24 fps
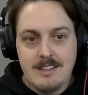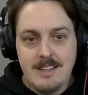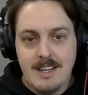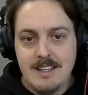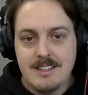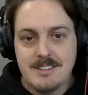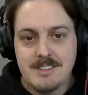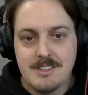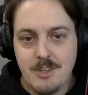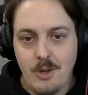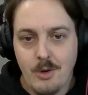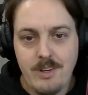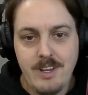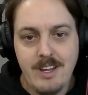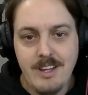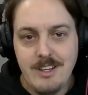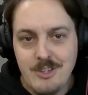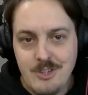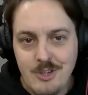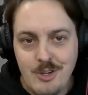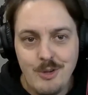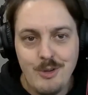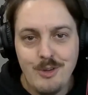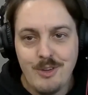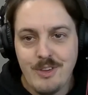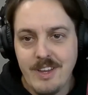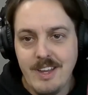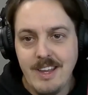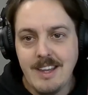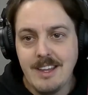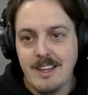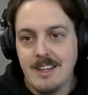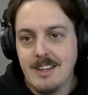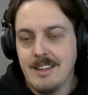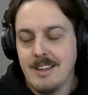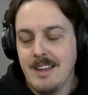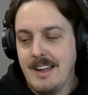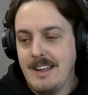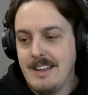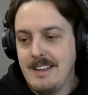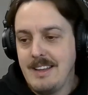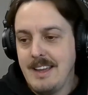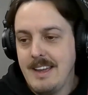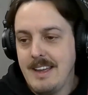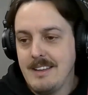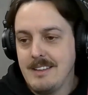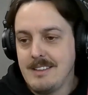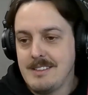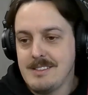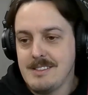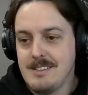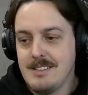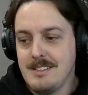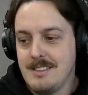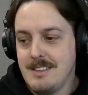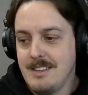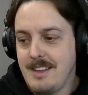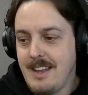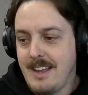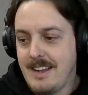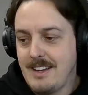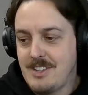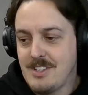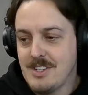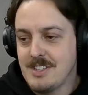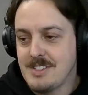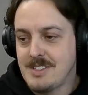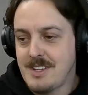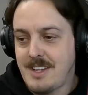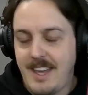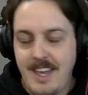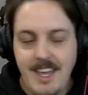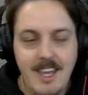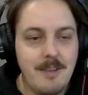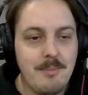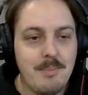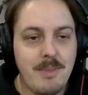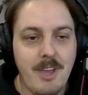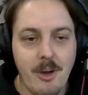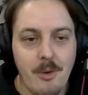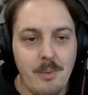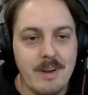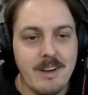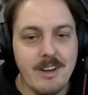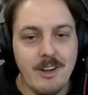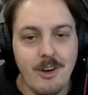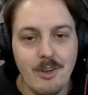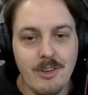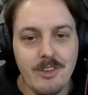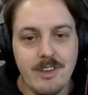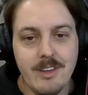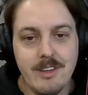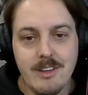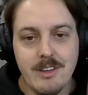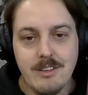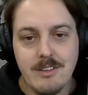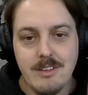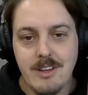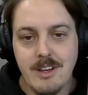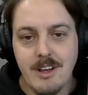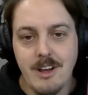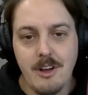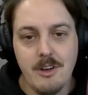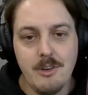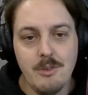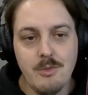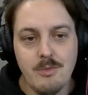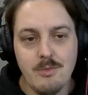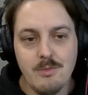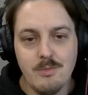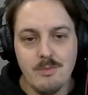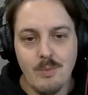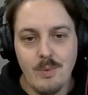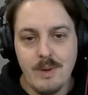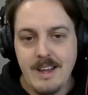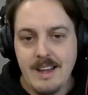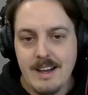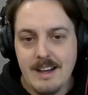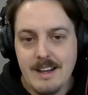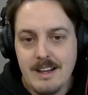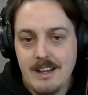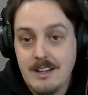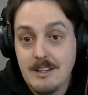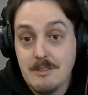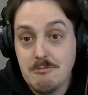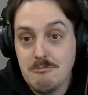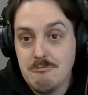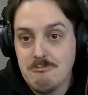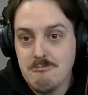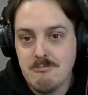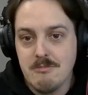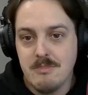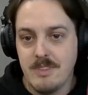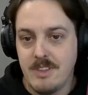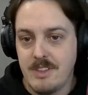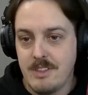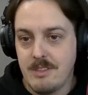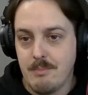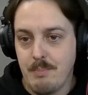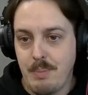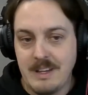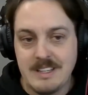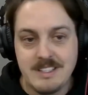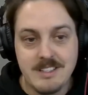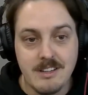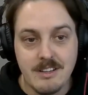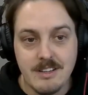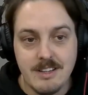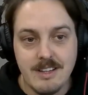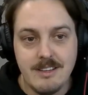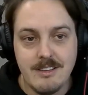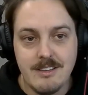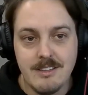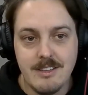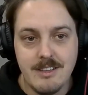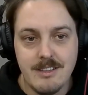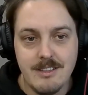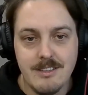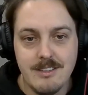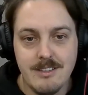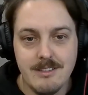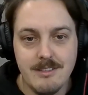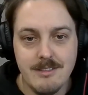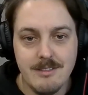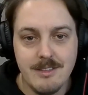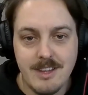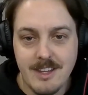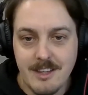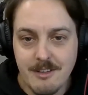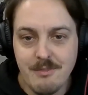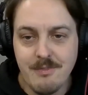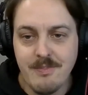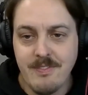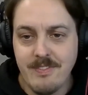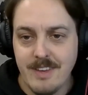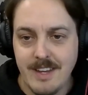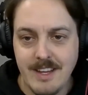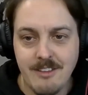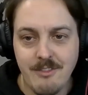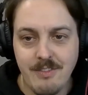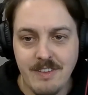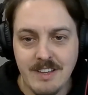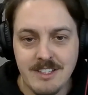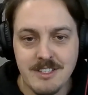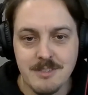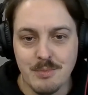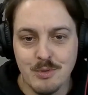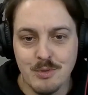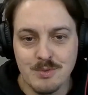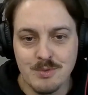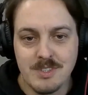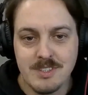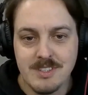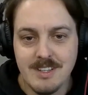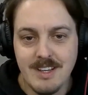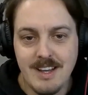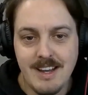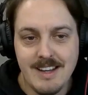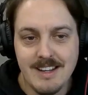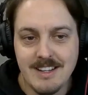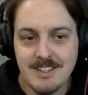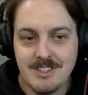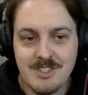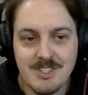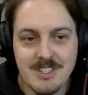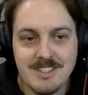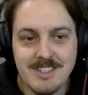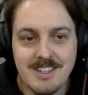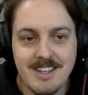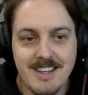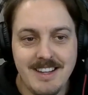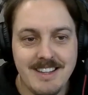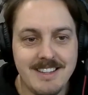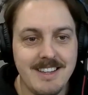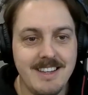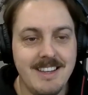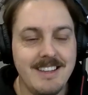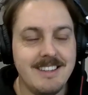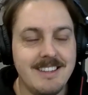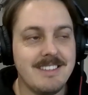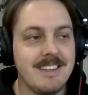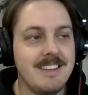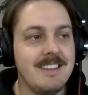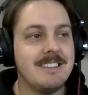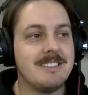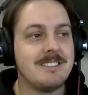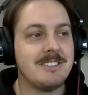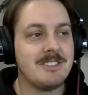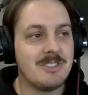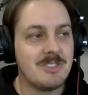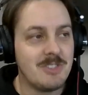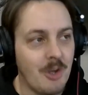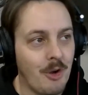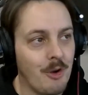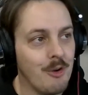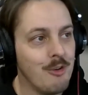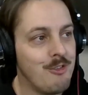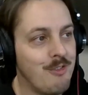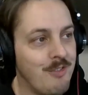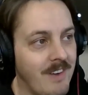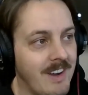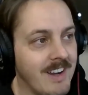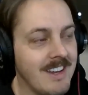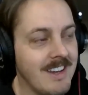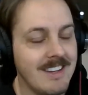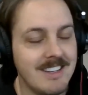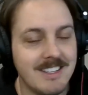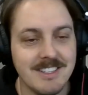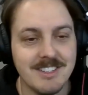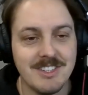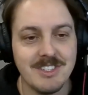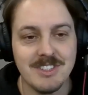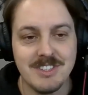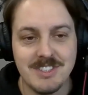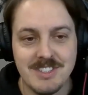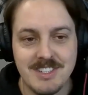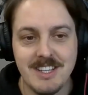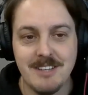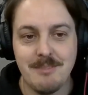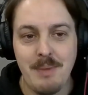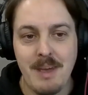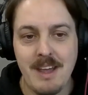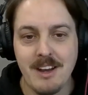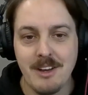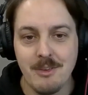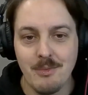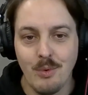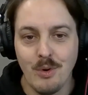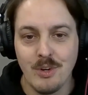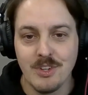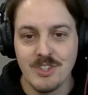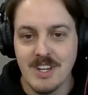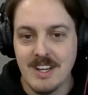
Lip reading: It's not a new thing, and yet they just keep going on that, we are basically the Invincibles. And it's just, it's so funny to just sit back and watch.